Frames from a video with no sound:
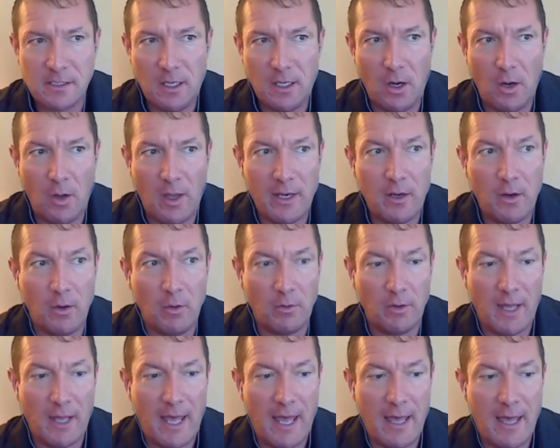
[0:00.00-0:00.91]
I
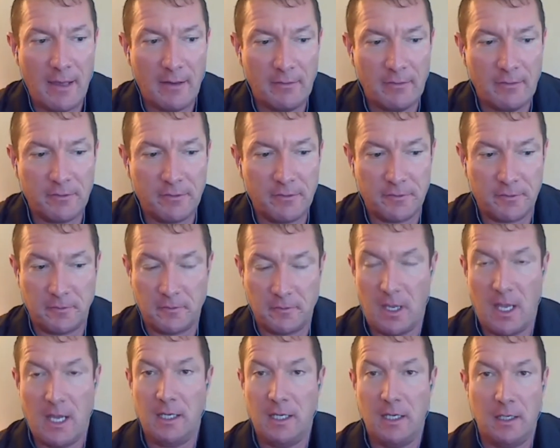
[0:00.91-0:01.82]
don't have
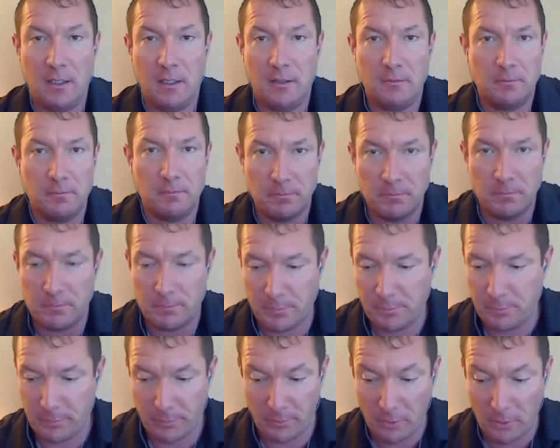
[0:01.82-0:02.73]
any
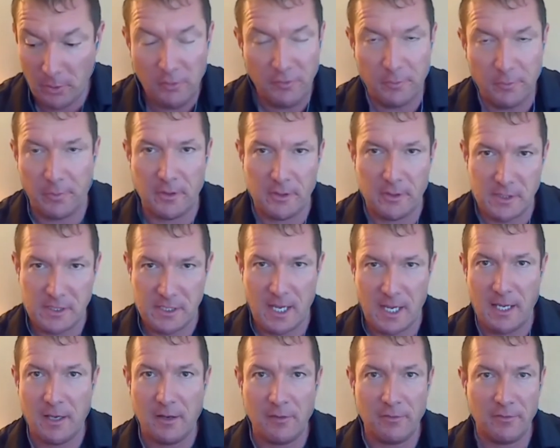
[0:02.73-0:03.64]
proof per
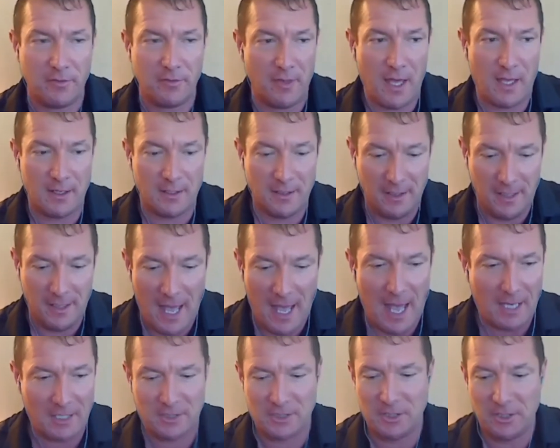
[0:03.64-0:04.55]
se of that it
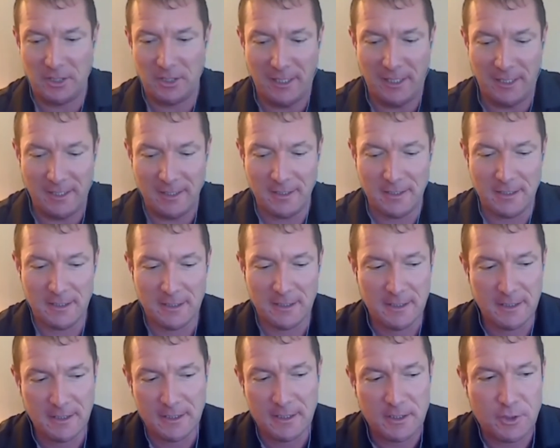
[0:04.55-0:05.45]
actually
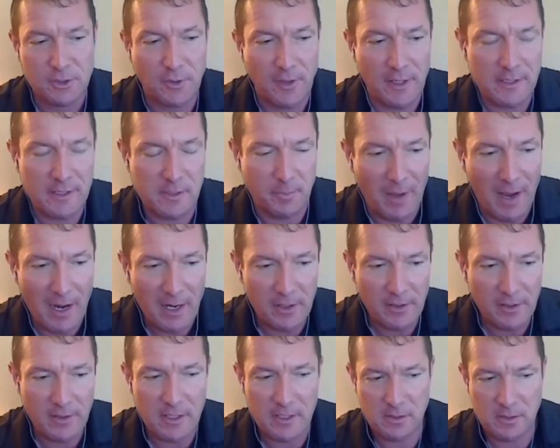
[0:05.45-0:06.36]

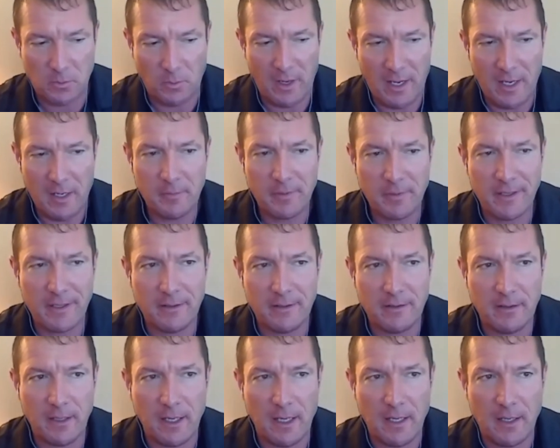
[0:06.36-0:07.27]
transpired this way, but
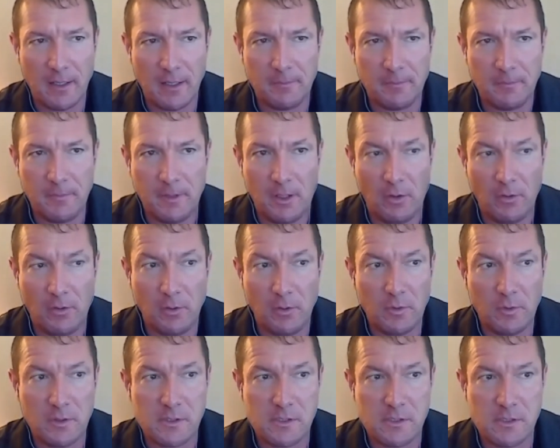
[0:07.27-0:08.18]
there
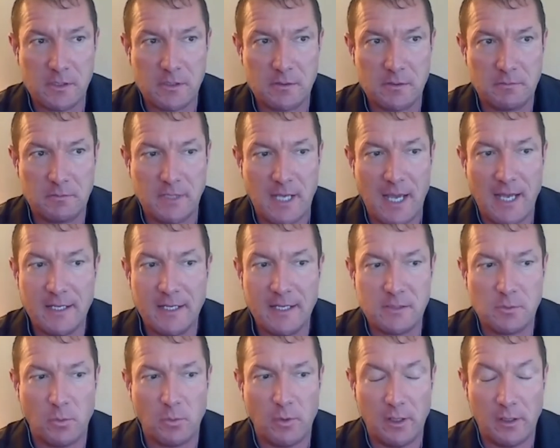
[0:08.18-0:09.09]
was
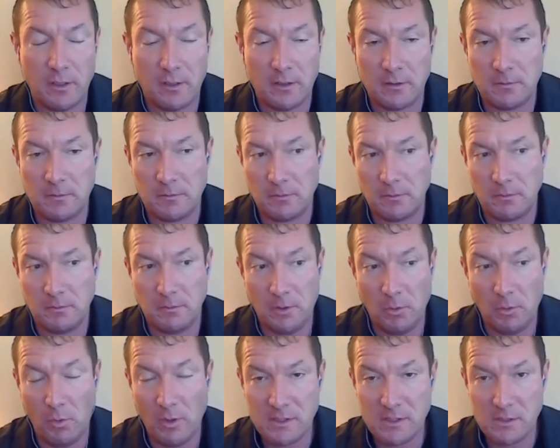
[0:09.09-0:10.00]
tenants where
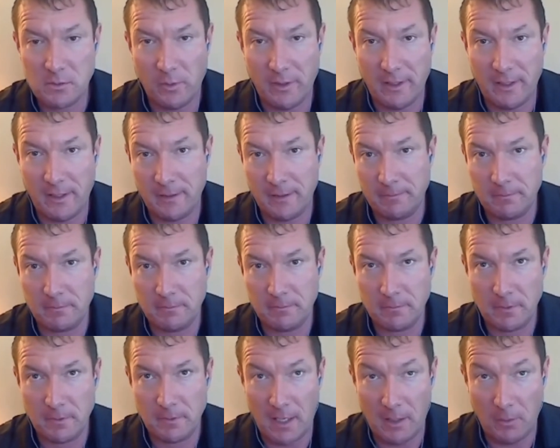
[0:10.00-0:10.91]
once we
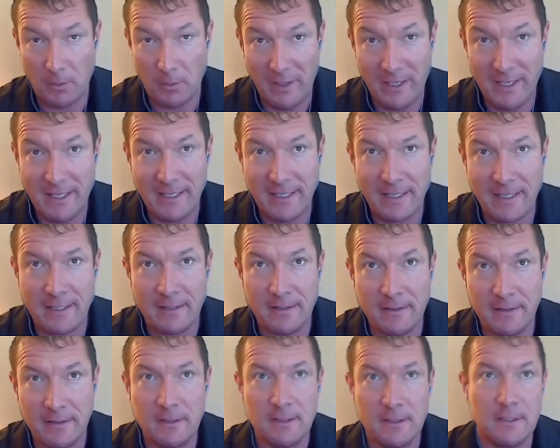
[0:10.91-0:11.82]
kind of went in
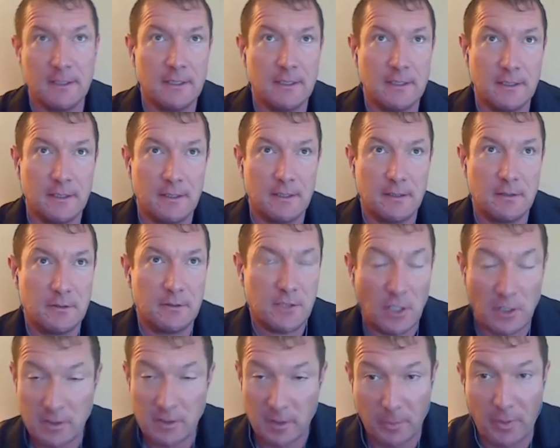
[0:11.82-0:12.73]
and
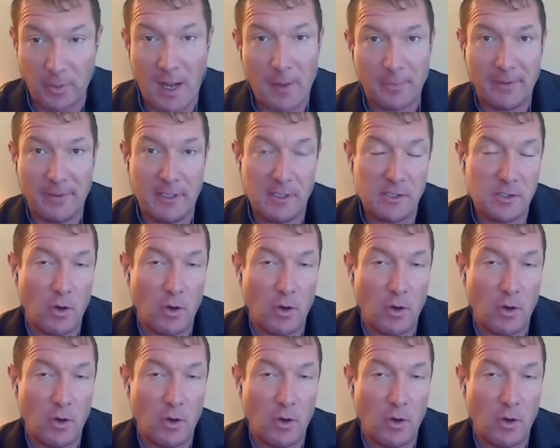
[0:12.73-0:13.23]
took the properties